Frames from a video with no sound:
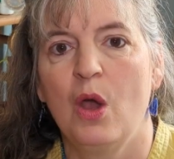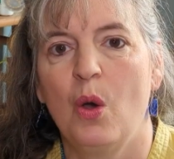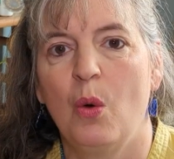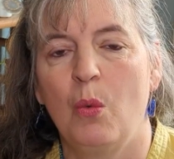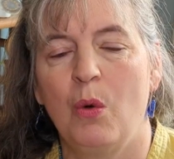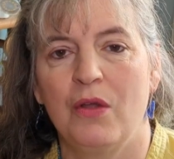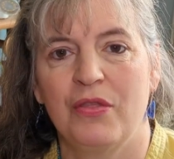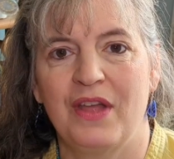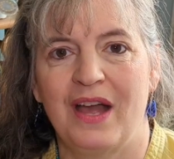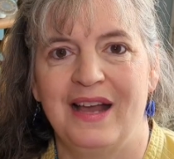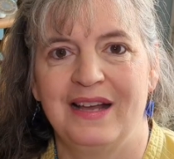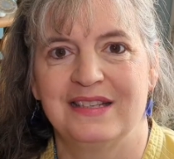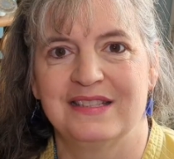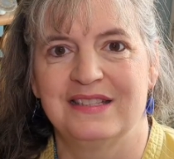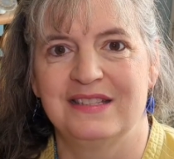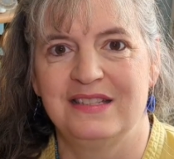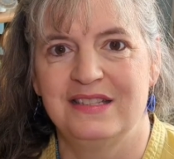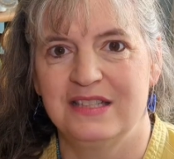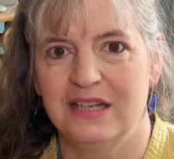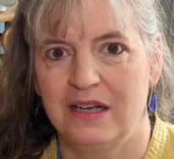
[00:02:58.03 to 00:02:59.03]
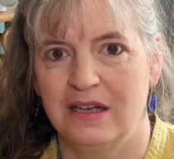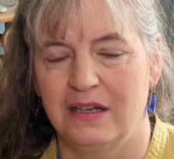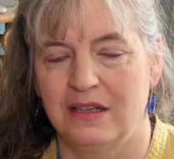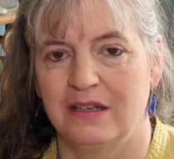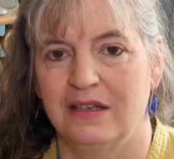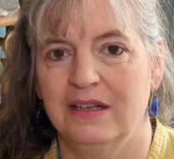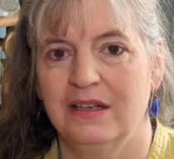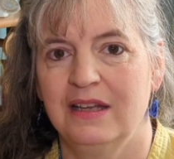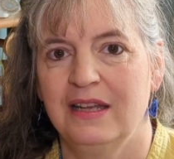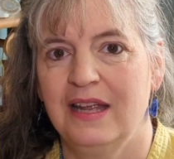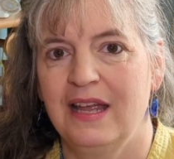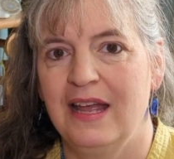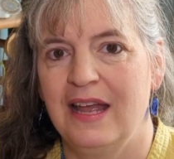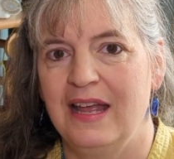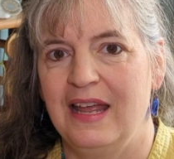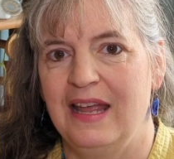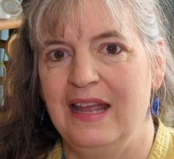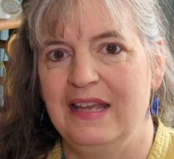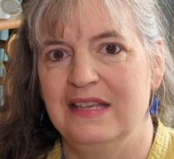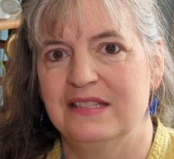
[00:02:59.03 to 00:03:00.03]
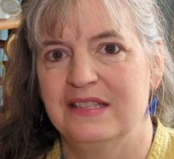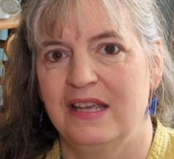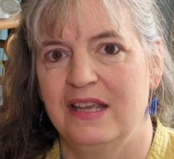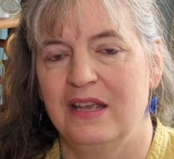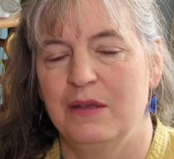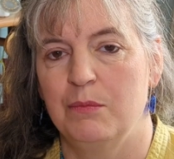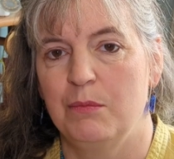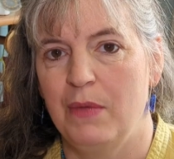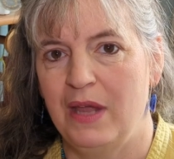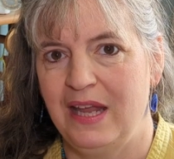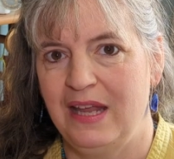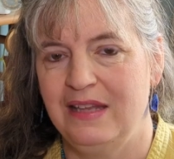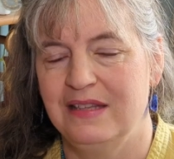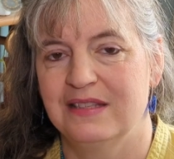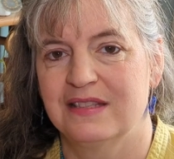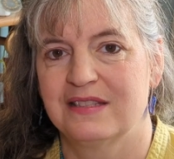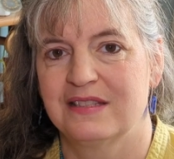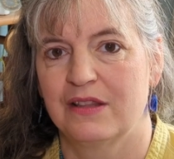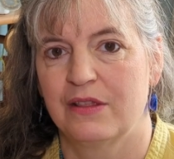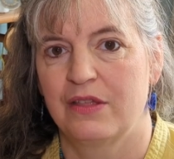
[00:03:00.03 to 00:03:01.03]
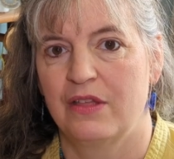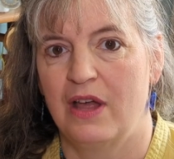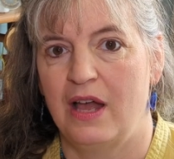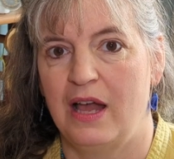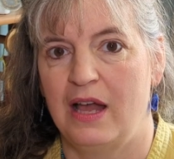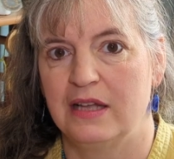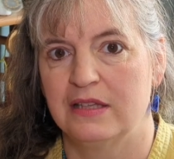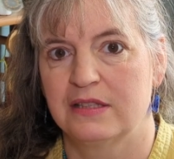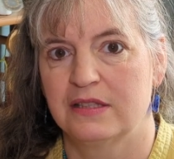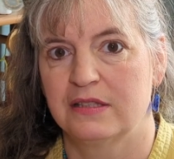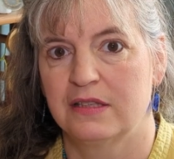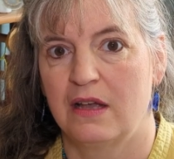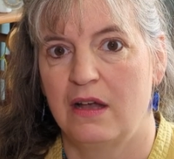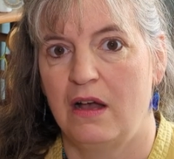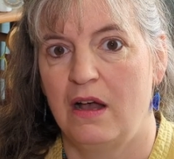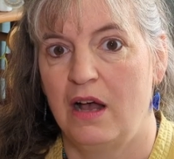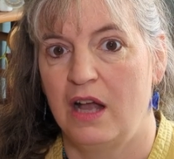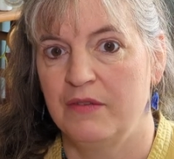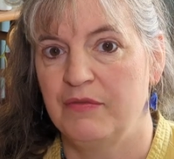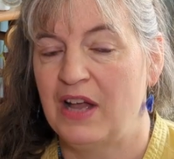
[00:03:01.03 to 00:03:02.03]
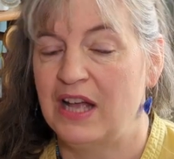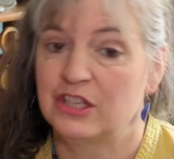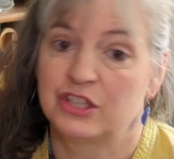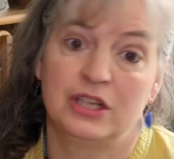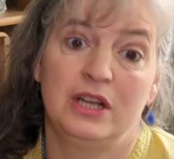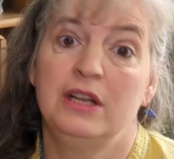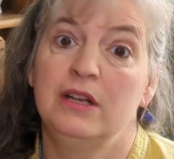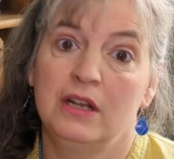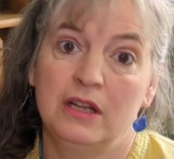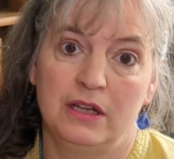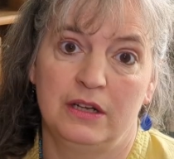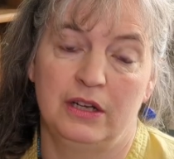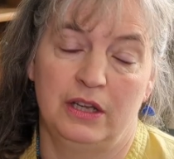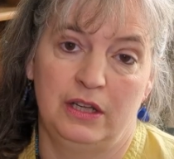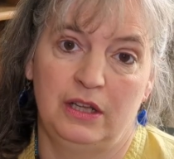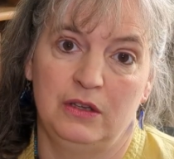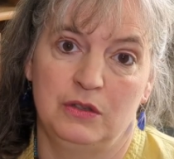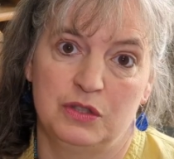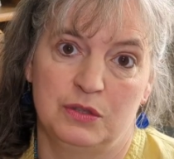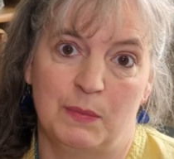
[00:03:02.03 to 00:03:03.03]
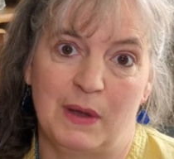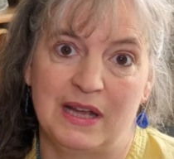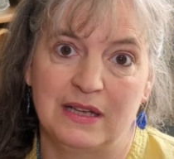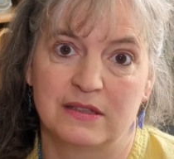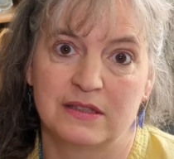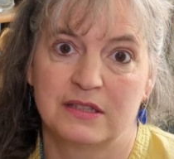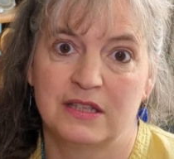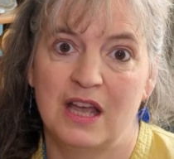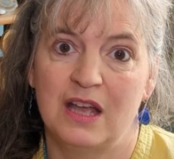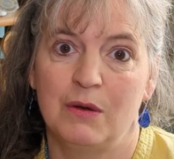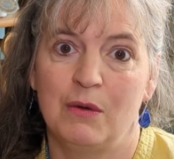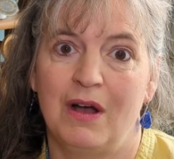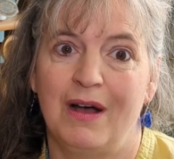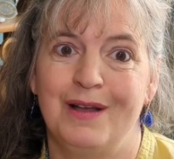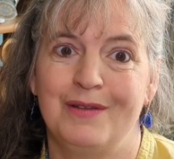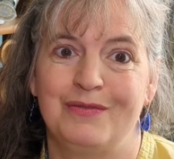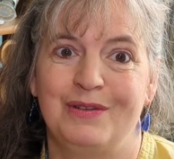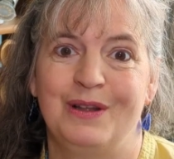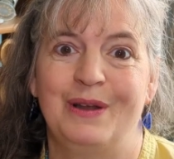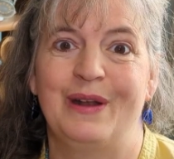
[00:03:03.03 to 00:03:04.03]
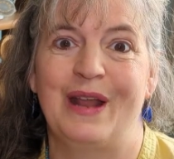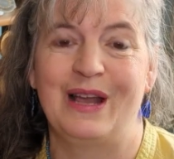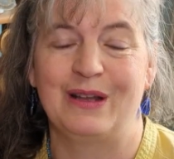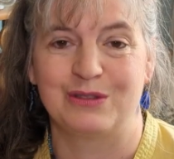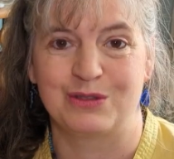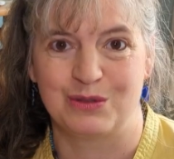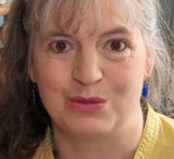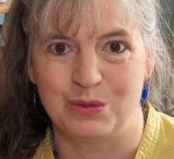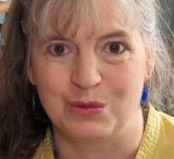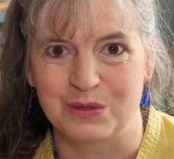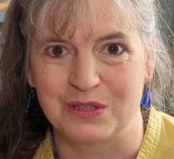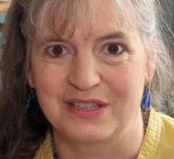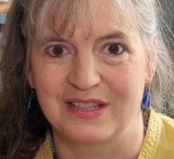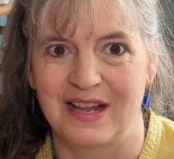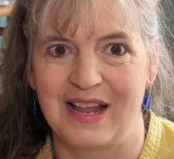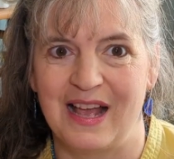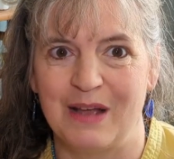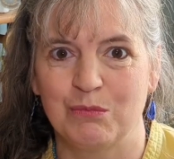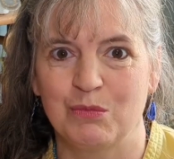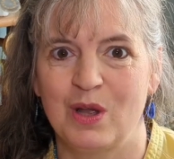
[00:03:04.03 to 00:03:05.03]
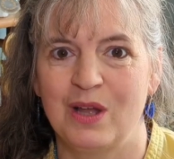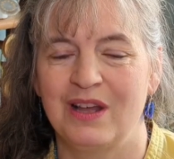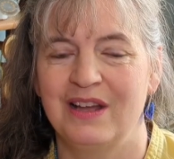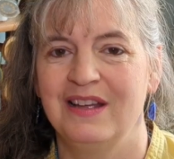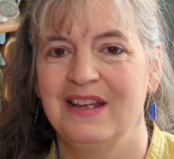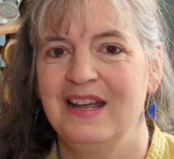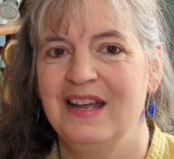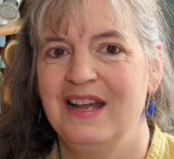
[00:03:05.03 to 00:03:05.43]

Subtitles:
What that has done is it means that I've actually learnt a huge amount. So I've learnt how to talk to the camera,